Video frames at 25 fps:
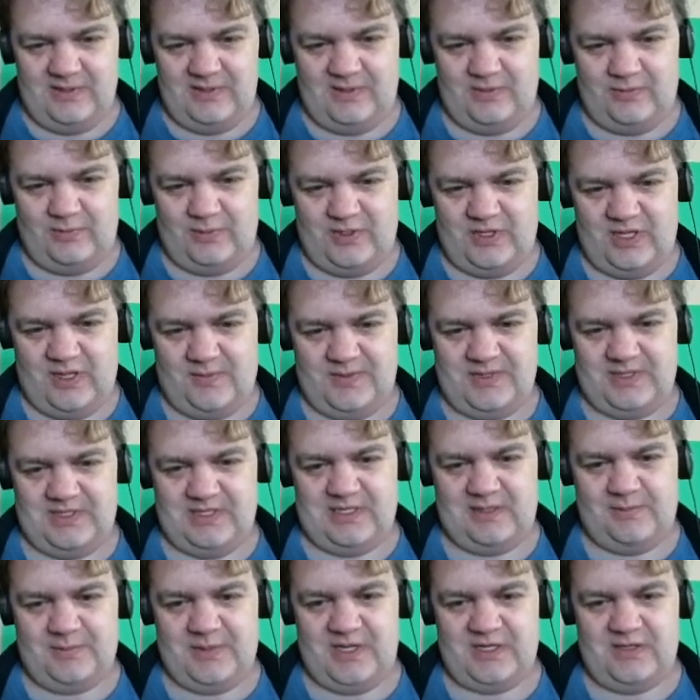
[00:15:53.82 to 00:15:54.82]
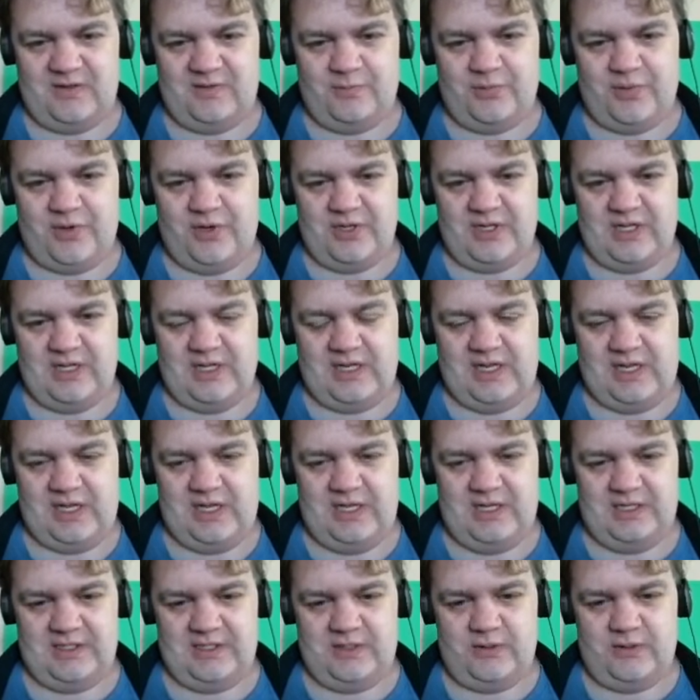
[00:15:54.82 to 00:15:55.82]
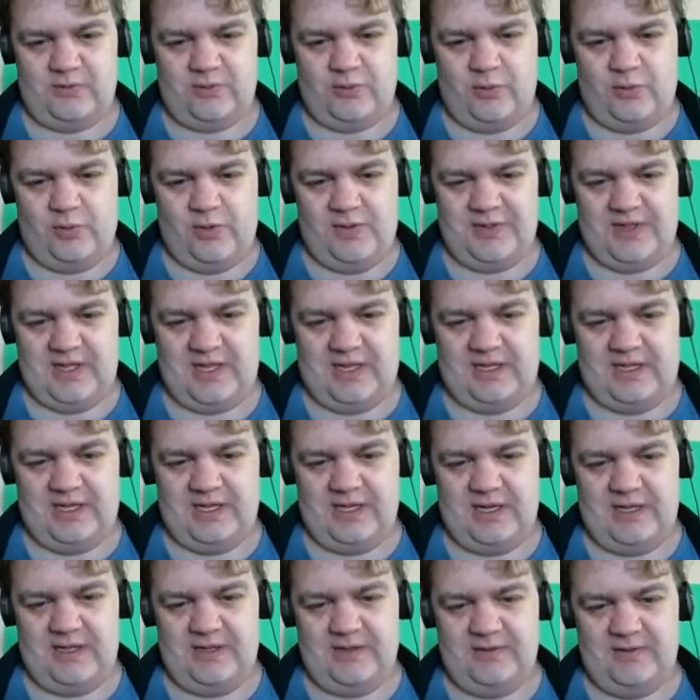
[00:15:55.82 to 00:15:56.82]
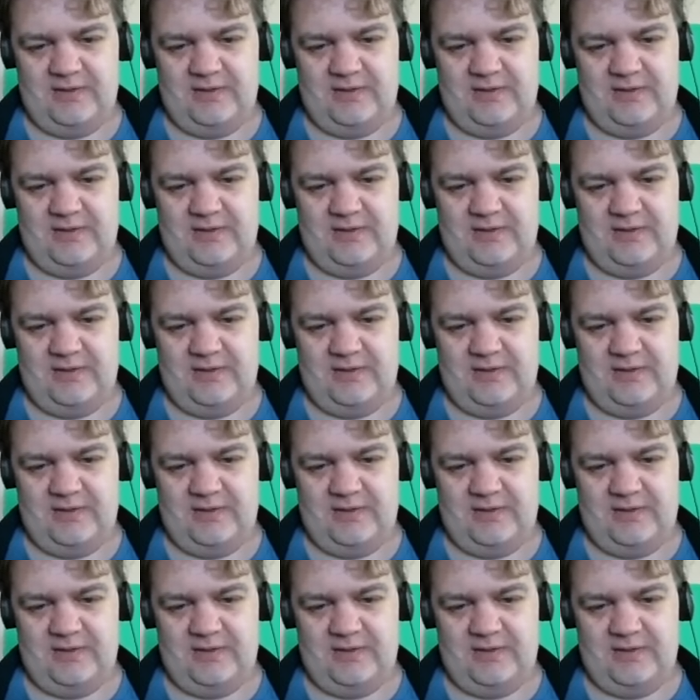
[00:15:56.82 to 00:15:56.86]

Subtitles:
Pick up this little piece of broken glass, because we'll want that later.